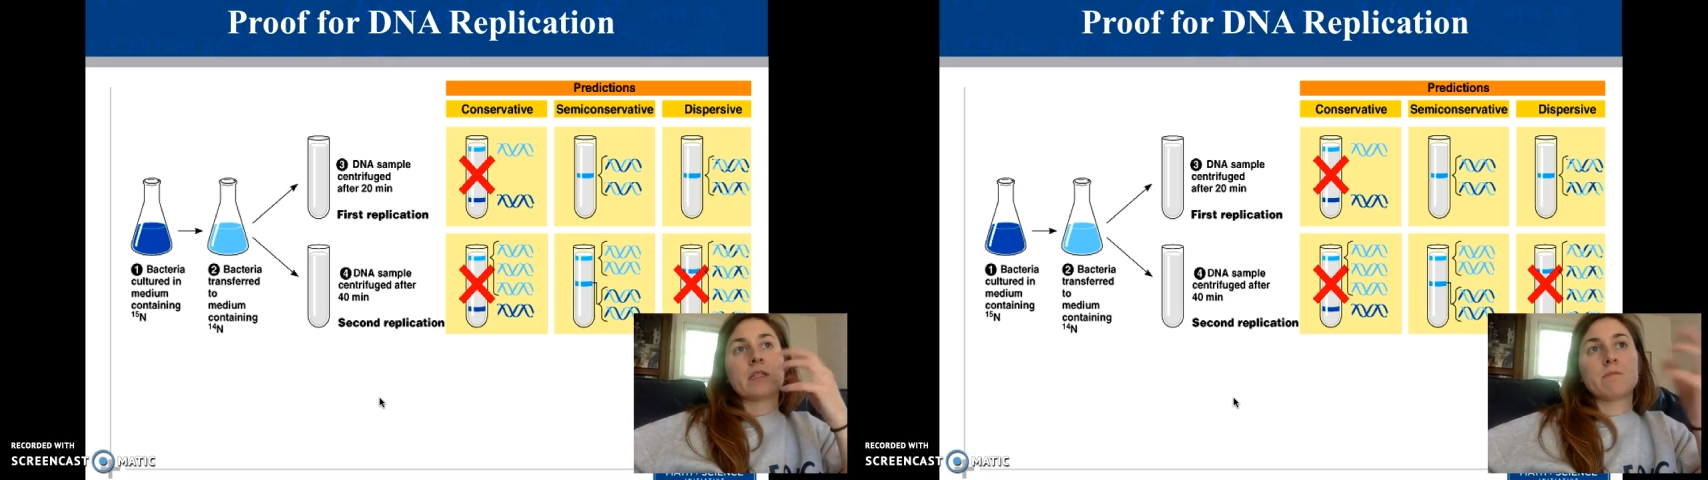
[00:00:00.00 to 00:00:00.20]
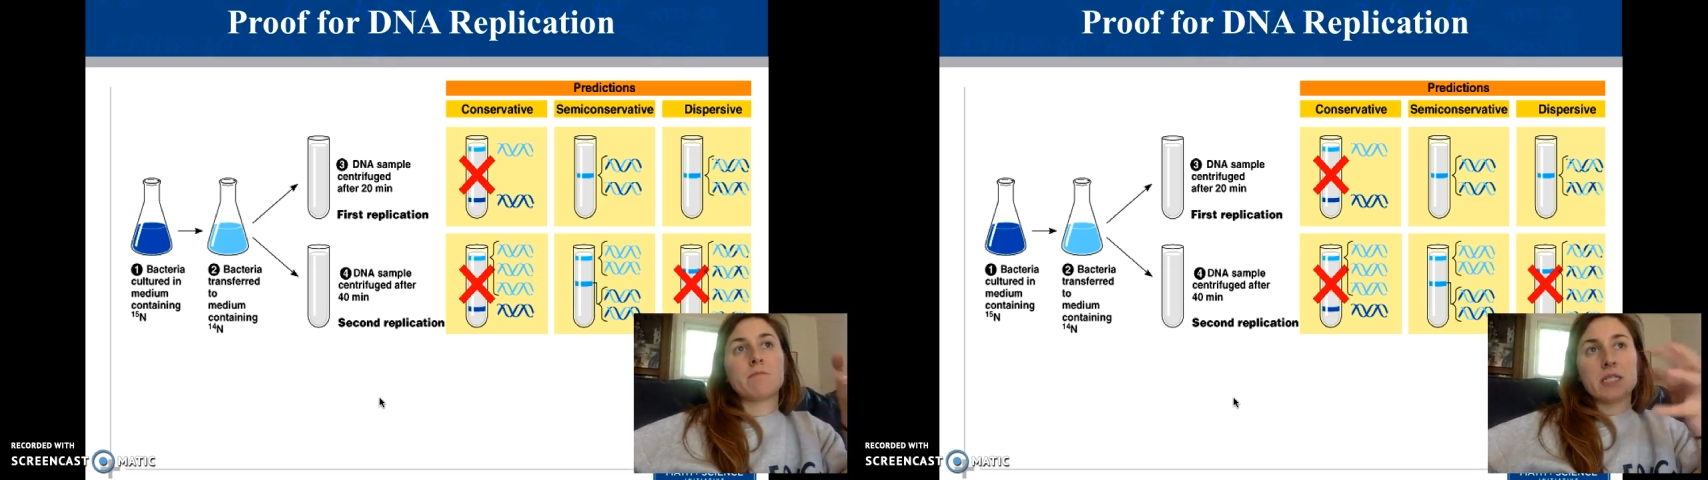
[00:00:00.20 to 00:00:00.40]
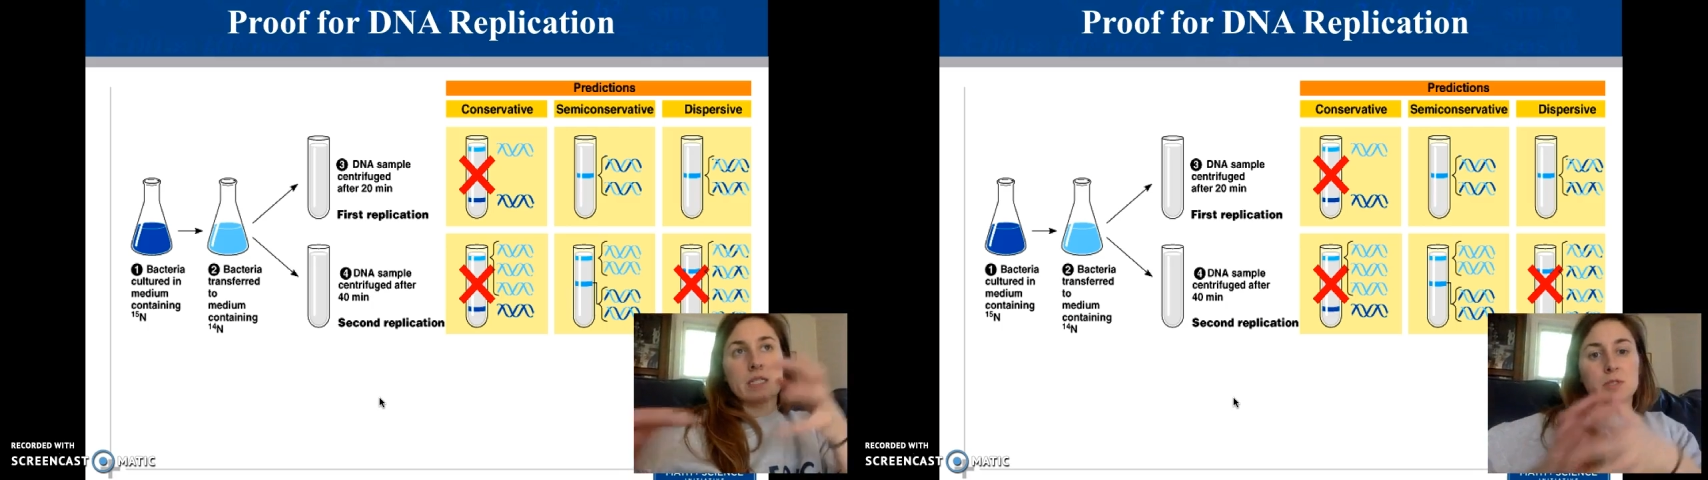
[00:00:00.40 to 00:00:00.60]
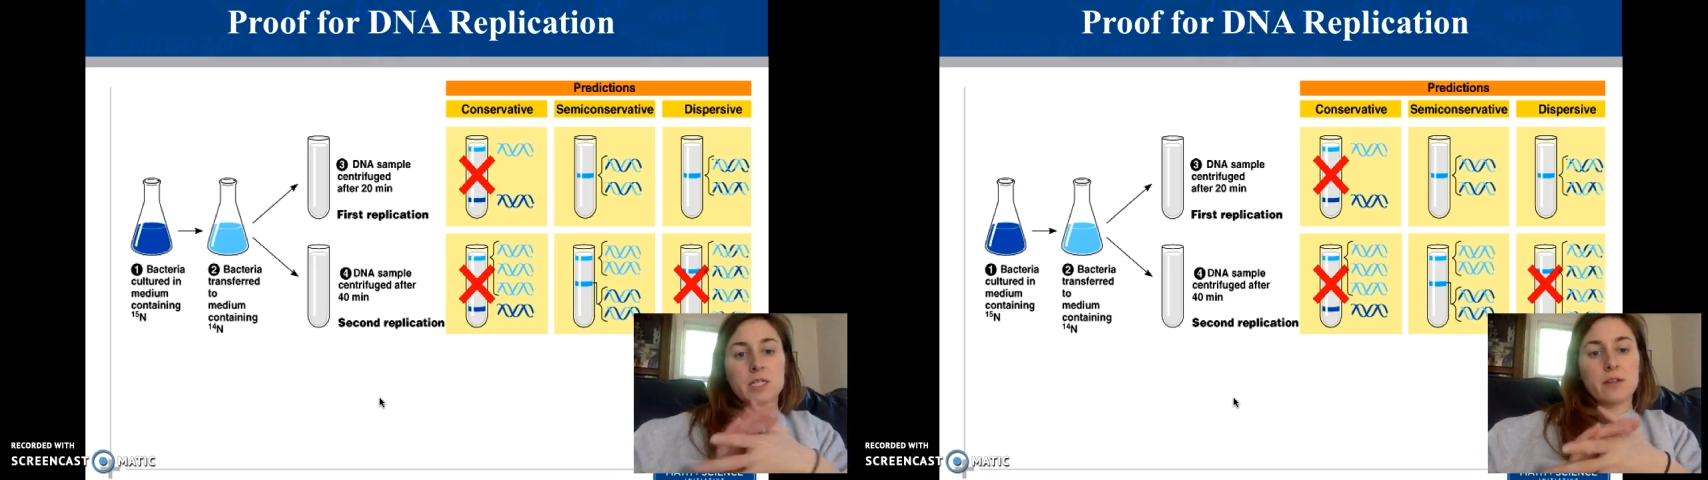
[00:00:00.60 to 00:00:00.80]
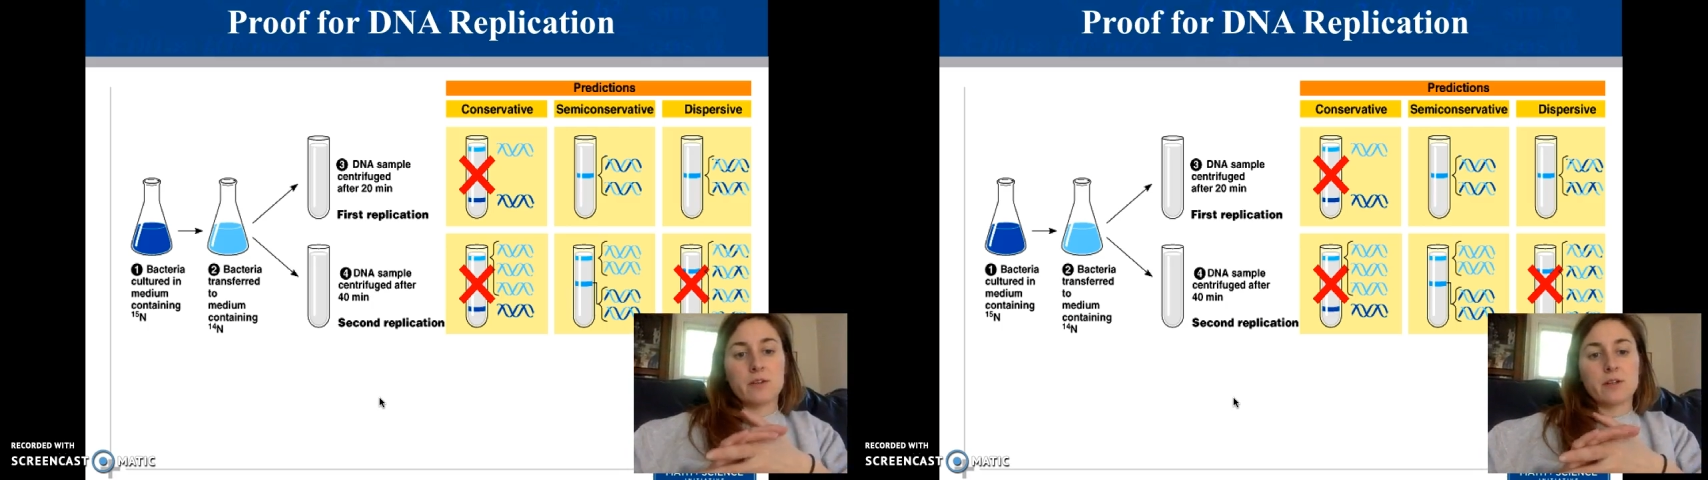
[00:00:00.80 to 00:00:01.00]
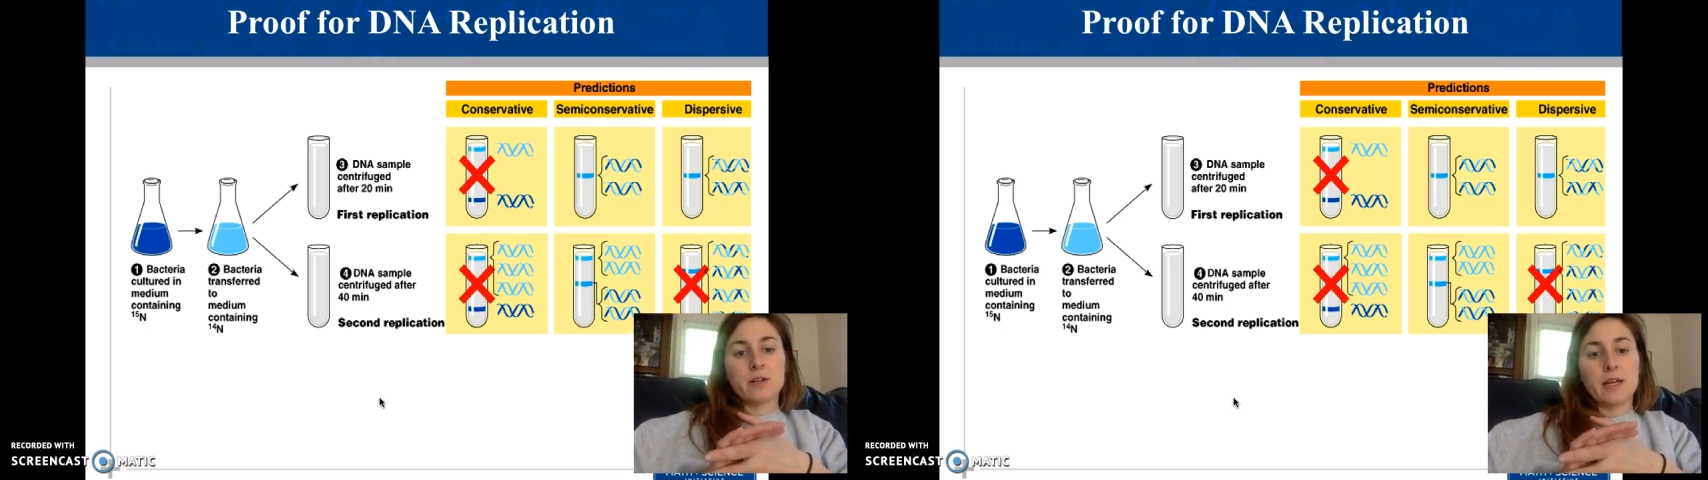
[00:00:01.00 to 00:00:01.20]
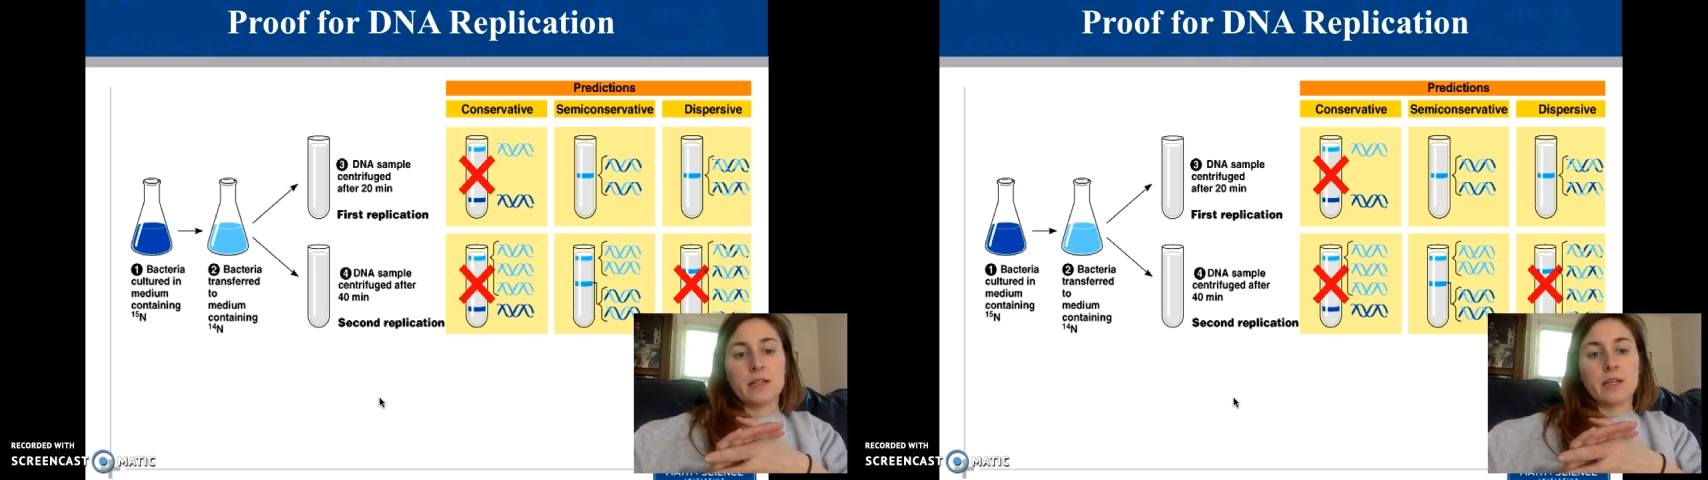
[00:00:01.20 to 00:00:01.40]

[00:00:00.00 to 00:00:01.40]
mixed them together, and